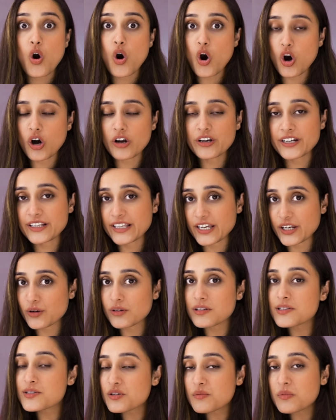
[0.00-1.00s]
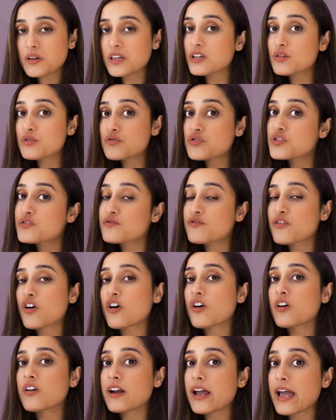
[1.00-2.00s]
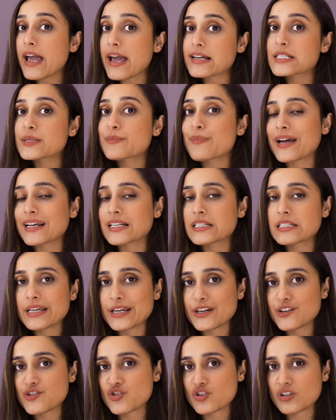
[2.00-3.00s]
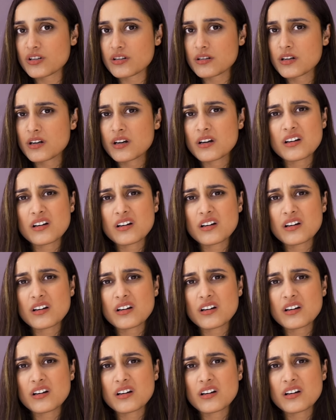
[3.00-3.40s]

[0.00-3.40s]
Or it can also be used for expectation.